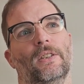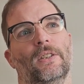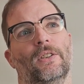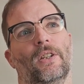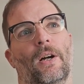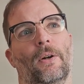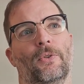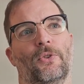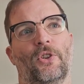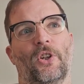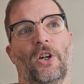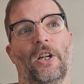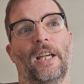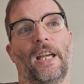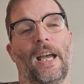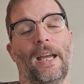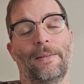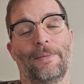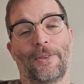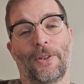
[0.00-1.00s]
I was trying to
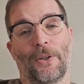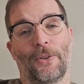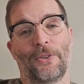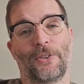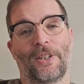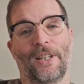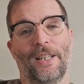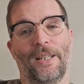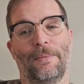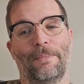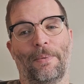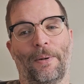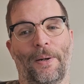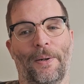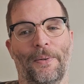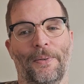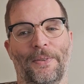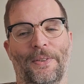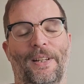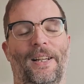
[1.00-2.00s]
get him to go to sleep.
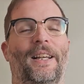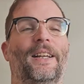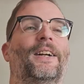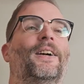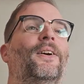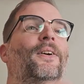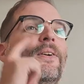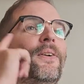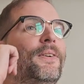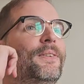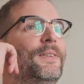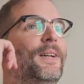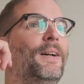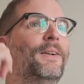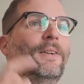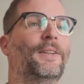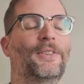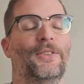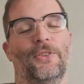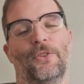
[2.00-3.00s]
I was like, oh,
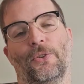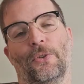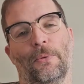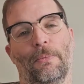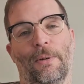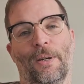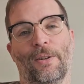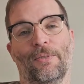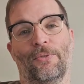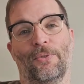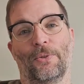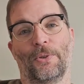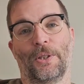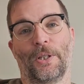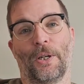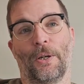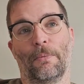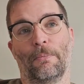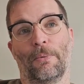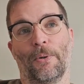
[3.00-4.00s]
I'll listen to a bit of
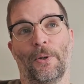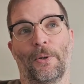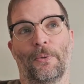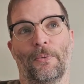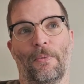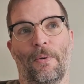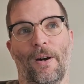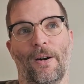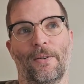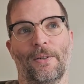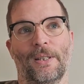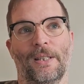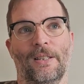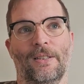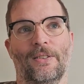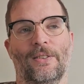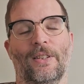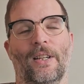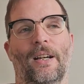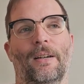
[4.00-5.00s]
audio book while
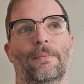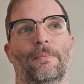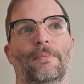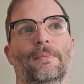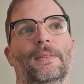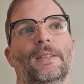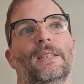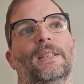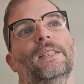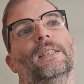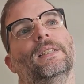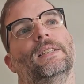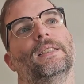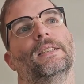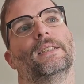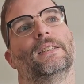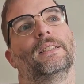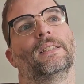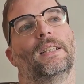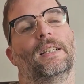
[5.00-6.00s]
he's um,
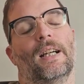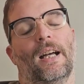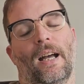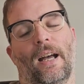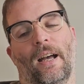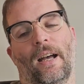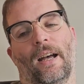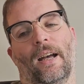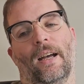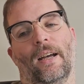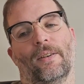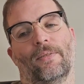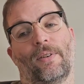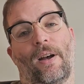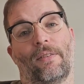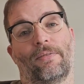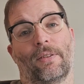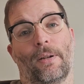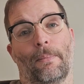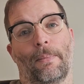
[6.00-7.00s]
uh,
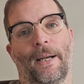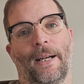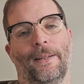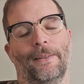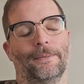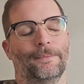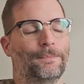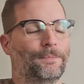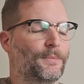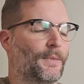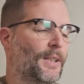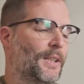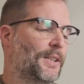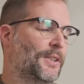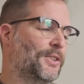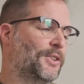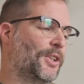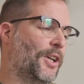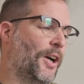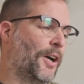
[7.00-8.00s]
faffing about.
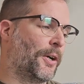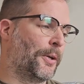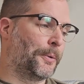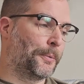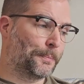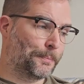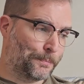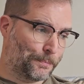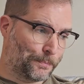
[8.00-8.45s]
So,